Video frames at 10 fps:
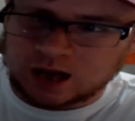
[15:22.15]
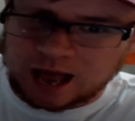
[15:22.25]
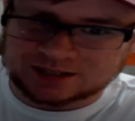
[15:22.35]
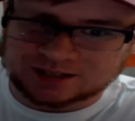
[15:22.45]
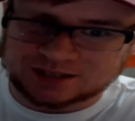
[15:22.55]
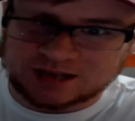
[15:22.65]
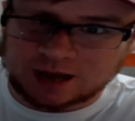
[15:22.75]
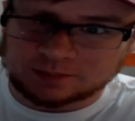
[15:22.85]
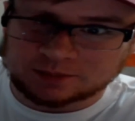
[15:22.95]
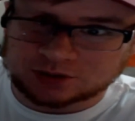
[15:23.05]
has
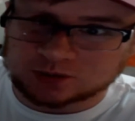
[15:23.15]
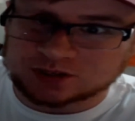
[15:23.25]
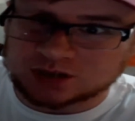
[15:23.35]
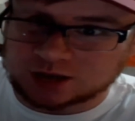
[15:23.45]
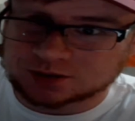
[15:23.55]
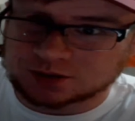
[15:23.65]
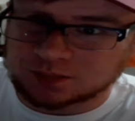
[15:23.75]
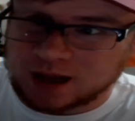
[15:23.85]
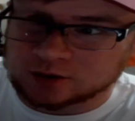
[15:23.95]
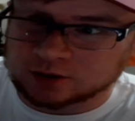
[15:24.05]
snapped. So it's not just a
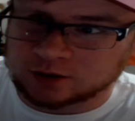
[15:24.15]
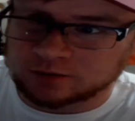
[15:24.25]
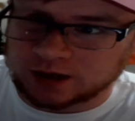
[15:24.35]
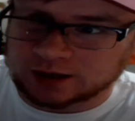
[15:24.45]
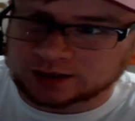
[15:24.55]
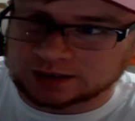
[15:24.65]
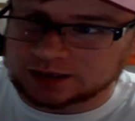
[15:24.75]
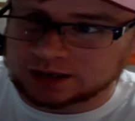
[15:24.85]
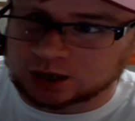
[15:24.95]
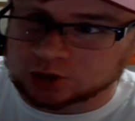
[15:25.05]
matter of like
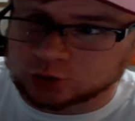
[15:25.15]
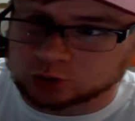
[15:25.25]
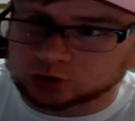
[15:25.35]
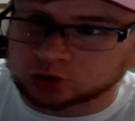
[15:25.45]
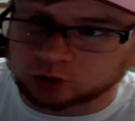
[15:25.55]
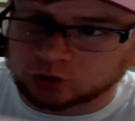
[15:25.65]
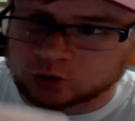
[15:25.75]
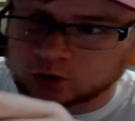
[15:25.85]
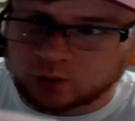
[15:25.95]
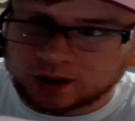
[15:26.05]
getting a new
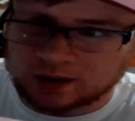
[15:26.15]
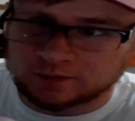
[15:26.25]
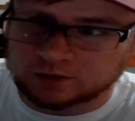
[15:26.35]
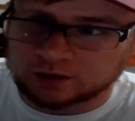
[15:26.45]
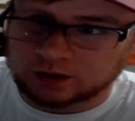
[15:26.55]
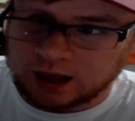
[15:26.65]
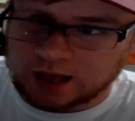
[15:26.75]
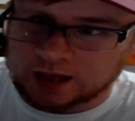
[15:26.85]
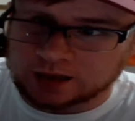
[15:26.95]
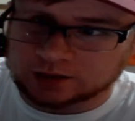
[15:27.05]
screw or whatever
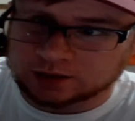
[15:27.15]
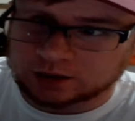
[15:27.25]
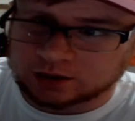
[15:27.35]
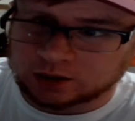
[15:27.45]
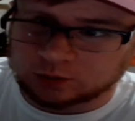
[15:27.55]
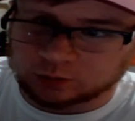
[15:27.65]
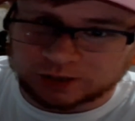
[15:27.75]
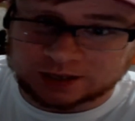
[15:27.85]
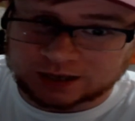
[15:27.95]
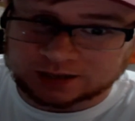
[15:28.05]
and
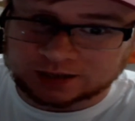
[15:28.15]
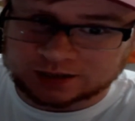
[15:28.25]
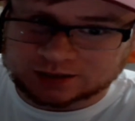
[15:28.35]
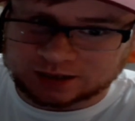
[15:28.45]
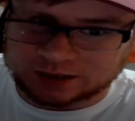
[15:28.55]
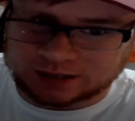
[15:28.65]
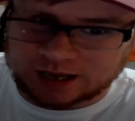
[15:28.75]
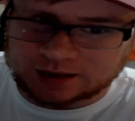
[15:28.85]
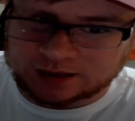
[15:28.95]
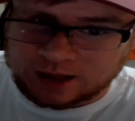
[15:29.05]
reconnecting this like
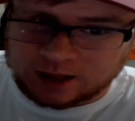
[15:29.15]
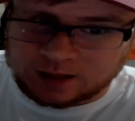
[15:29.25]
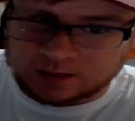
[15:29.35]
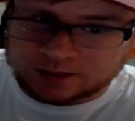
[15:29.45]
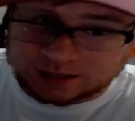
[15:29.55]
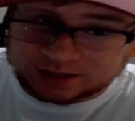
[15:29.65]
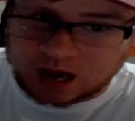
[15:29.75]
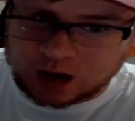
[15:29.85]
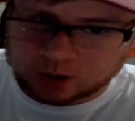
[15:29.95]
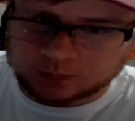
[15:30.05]
that. The
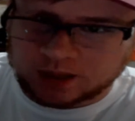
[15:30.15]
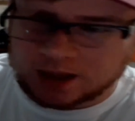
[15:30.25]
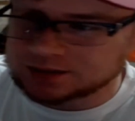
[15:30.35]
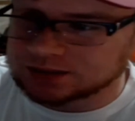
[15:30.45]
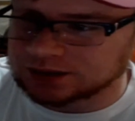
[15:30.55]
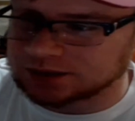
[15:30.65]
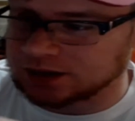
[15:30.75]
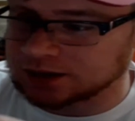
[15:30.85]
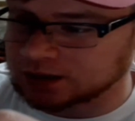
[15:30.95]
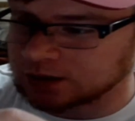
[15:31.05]
entire plastic
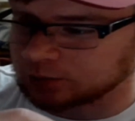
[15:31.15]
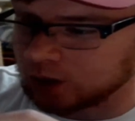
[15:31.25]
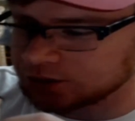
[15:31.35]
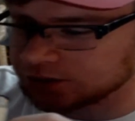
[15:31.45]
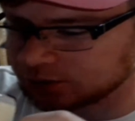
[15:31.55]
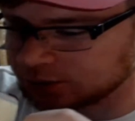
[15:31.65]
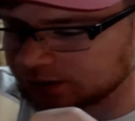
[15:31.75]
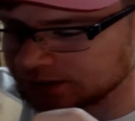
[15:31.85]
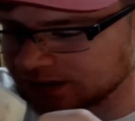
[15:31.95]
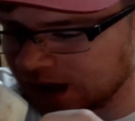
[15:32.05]
thing that it runs through
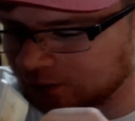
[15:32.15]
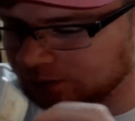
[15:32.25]
is now